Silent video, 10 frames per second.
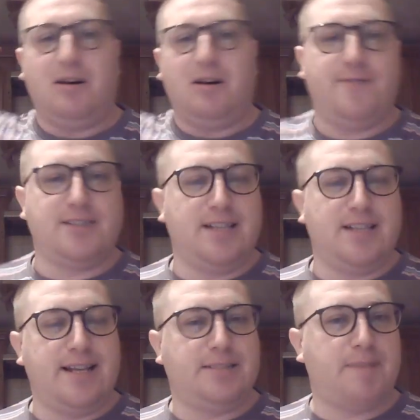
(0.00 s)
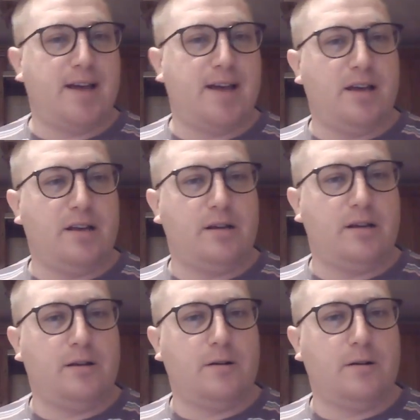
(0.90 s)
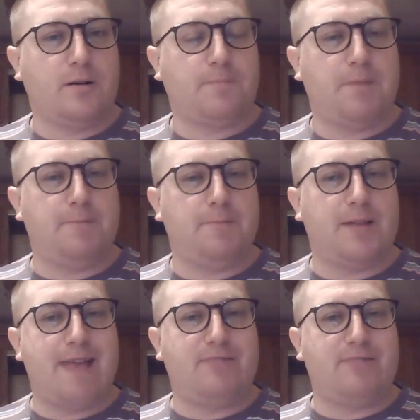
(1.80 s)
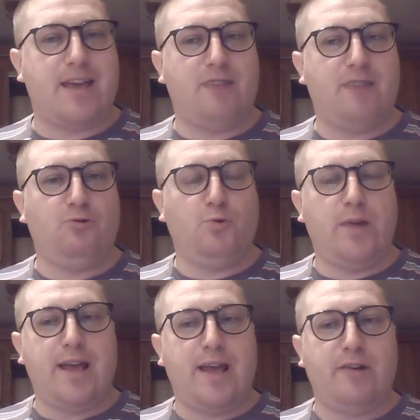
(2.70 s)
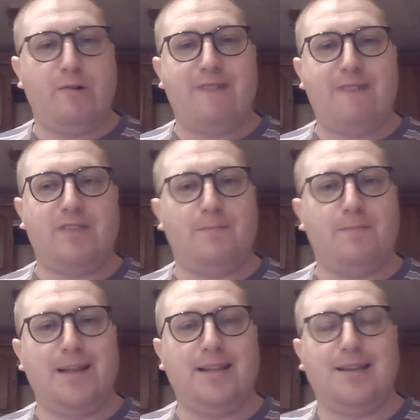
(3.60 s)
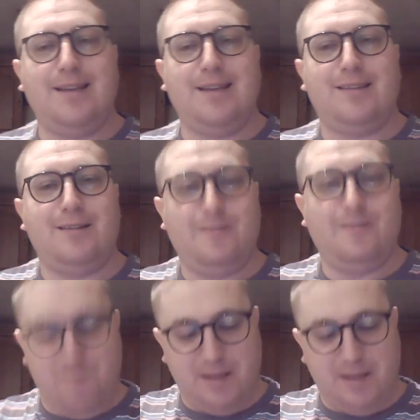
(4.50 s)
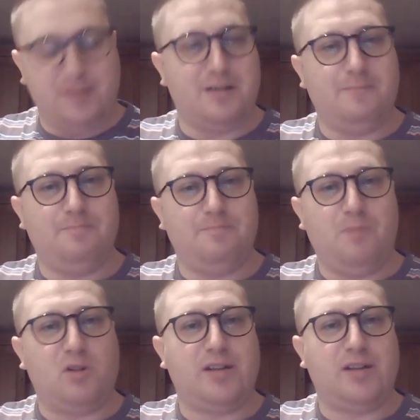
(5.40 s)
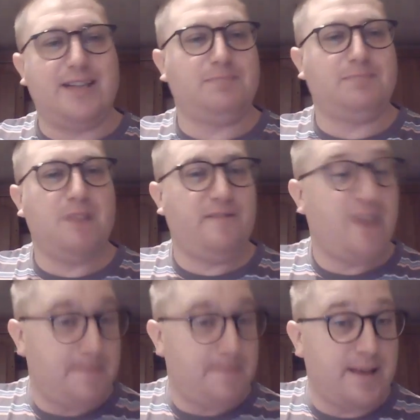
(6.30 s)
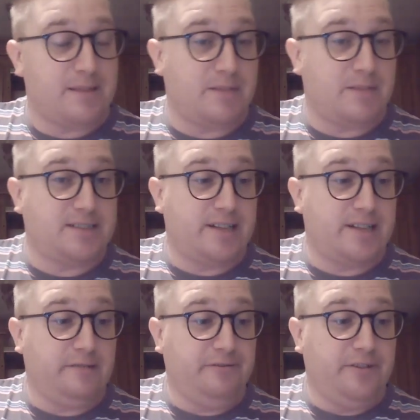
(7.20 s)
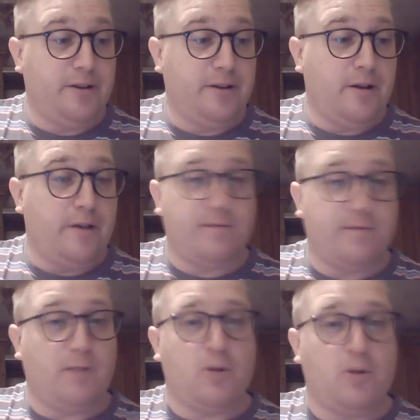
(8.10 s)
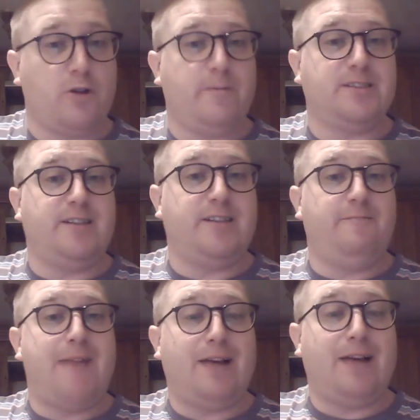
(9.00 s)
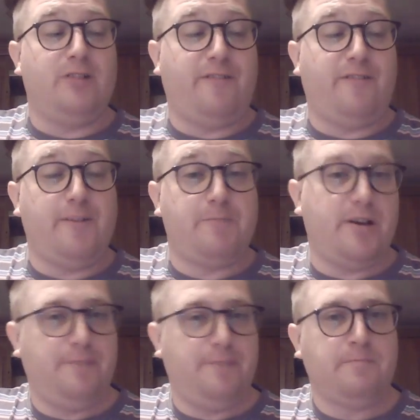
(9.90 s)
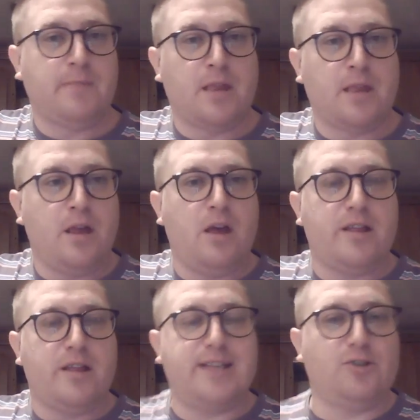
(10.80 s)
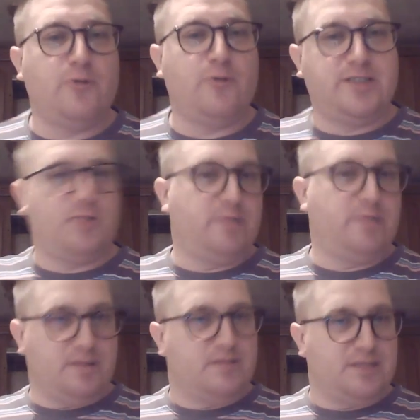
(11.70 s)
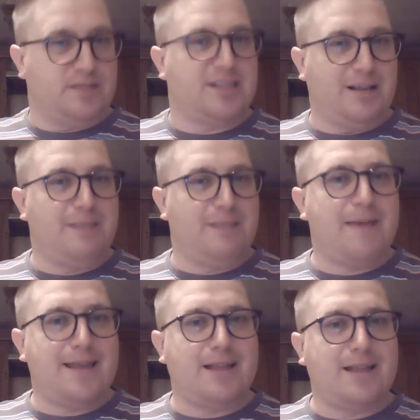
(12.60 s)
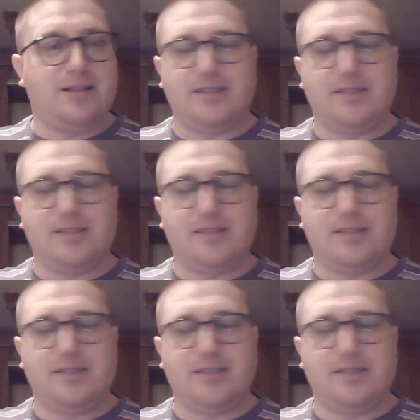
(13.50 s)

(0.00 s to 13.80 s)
obviously there's better people out there who have the ability to build the model kits far better than myself. Not knocking myself back or nothing, but there's always someone slightly better than